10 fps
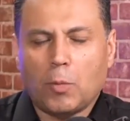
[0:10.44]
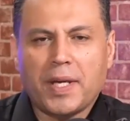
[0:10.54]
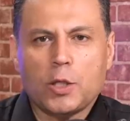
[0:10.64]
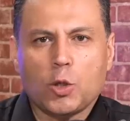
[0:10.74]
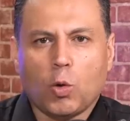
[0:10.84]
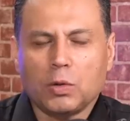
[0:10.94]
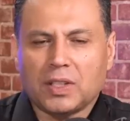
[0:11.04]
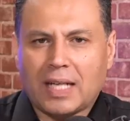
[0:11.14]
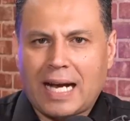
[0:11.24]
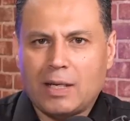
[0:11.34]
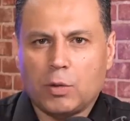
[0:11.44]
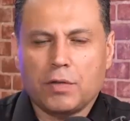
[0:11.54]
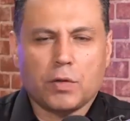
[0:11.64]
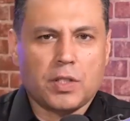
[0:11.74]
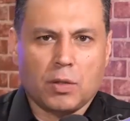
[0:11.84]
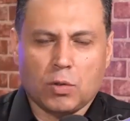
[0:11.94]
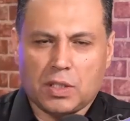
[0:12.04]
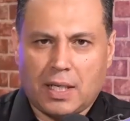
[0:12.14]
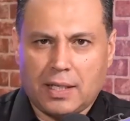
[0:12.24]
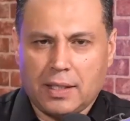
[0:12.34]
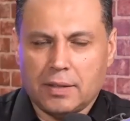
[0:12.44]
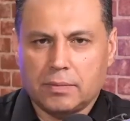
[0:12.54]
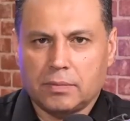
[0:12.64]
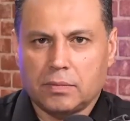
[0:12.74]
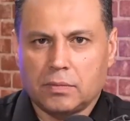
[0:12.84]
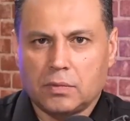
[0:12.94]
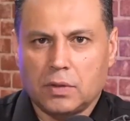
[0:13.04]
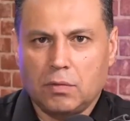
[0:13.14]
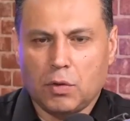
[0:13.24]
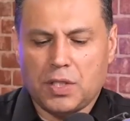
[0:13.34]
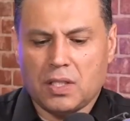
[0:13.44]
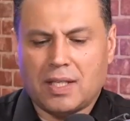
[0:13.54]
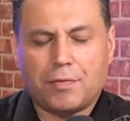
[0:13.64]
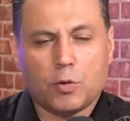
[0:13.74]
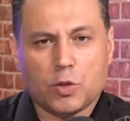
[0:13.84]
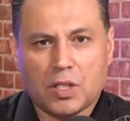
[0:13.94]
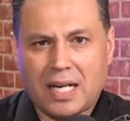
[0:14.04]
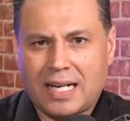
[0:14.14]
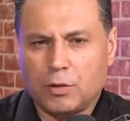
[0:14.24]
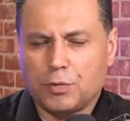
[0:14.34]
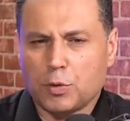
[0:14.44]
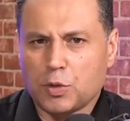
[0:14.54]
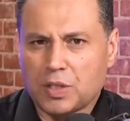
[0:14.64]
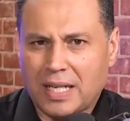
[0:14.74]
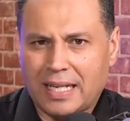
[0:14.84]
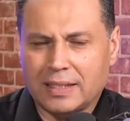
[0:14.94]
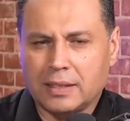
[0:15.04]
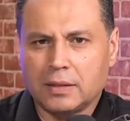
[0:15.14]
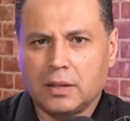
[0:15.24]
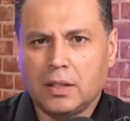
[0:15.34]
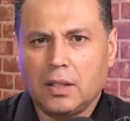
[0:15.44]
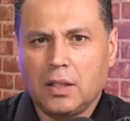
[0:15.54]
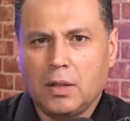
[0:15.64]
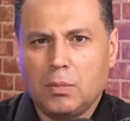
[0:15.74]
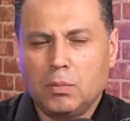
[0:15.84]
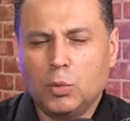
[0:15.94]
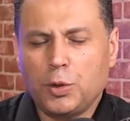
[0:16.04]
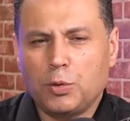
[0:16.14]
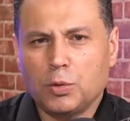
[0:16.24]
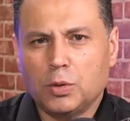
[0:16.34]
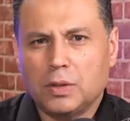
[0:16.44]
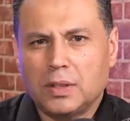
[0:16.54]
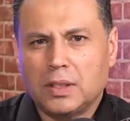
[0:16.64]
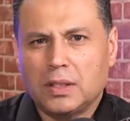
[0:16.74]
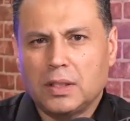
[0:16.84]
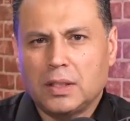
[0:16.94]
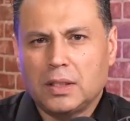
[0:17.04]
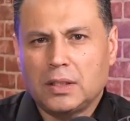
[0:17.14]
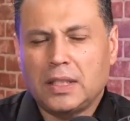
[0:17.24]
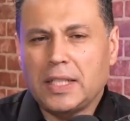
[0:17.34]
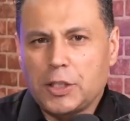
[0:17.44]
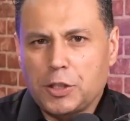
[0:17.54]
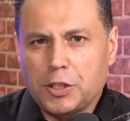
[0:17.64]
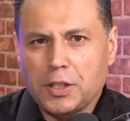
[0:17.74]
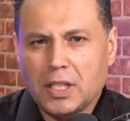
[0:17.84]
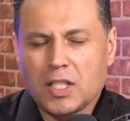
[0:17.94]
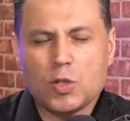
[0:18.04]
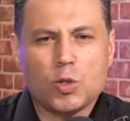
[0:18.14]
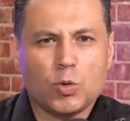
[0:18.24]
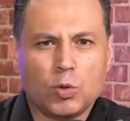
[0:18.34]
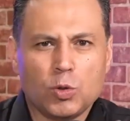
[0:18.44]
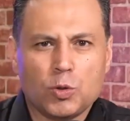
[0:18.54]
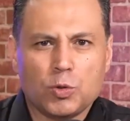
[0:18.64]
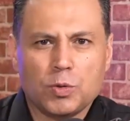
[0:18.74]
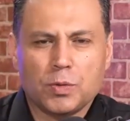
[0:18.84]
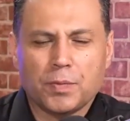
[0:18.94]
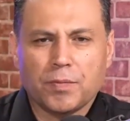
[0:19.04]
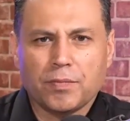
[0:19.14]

is totally contrary to what you would like it to be. You are sad, frustrated, and anxious.